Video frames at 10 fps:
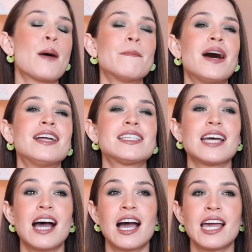but
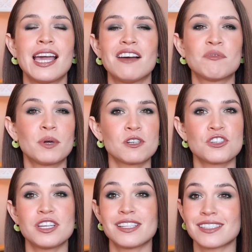I have
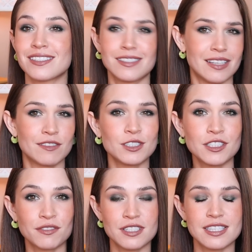purchased several
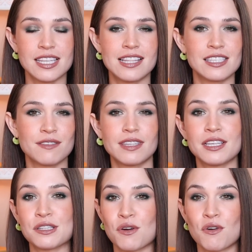different scents of
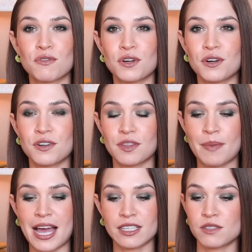this over the
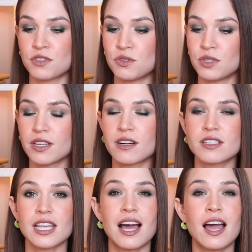past few years.
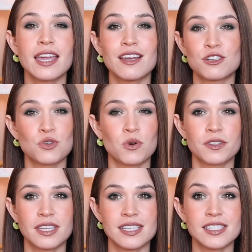I adore
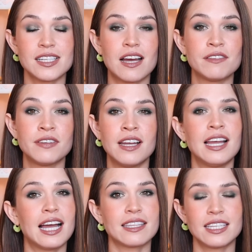this stuff.
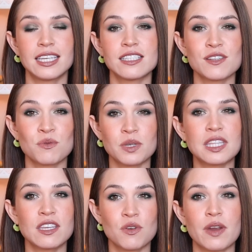I think it's a
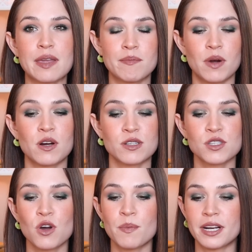really great bar
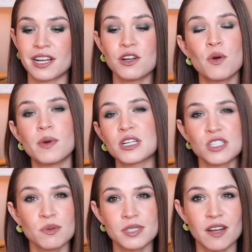soap. And I know bar
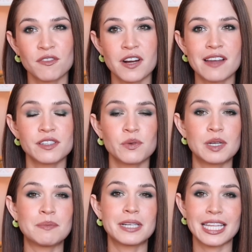soap's not for
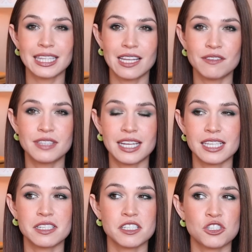everyone, but I love that
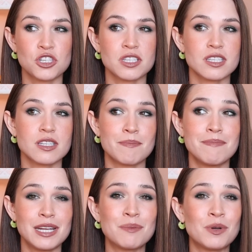it is just
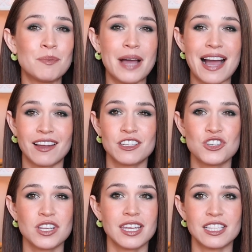minimal
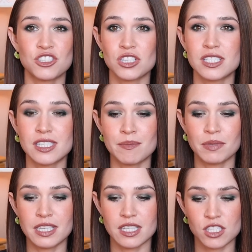packaging. It's just
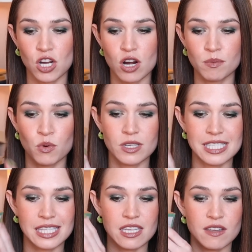simply this cardboard
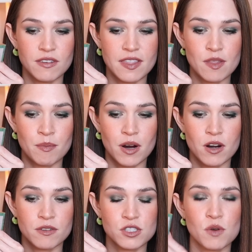sleeve and the
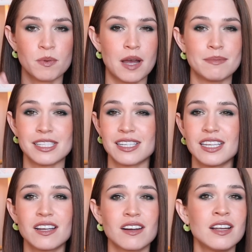bar of soap comes in
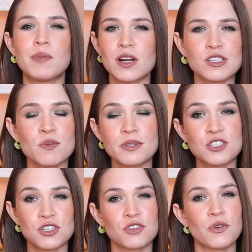here. Bar soap is
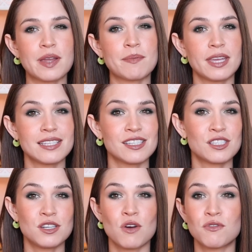just great because
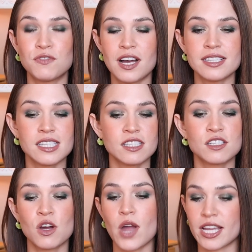it's no fuss, it's
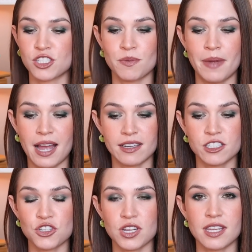no extra
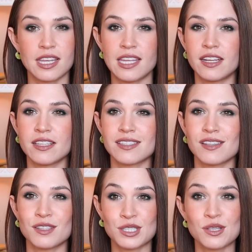packaging. It is
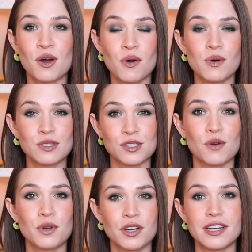so,
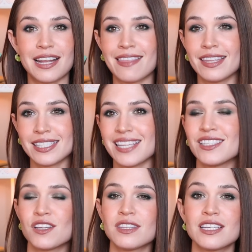so good. And the scents
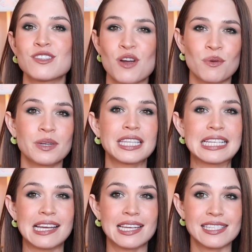on these are really
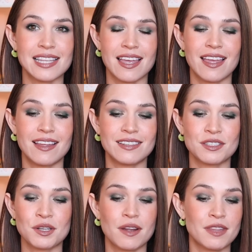nice and
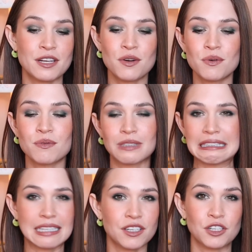they don't
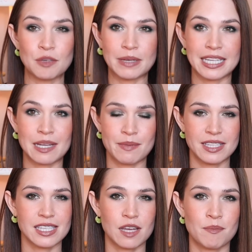linger by any
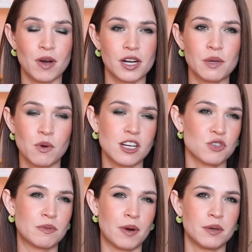means. Like a body wash
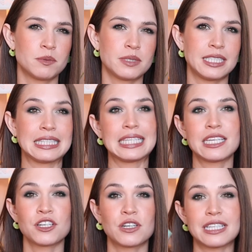would probably
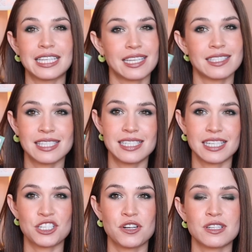linger and like
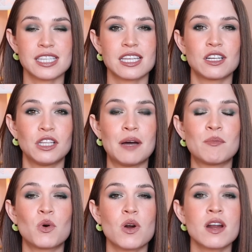stick to your skin a
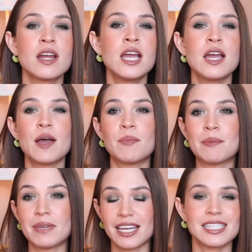lot more.
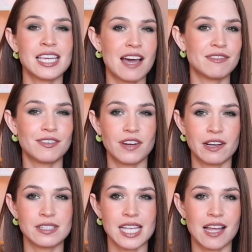But because I have a
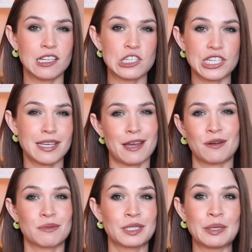fragrance allergy, I
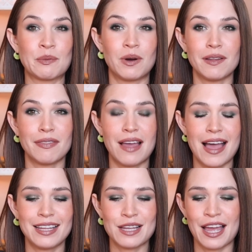don't really want
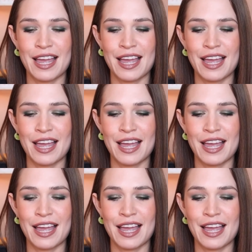that.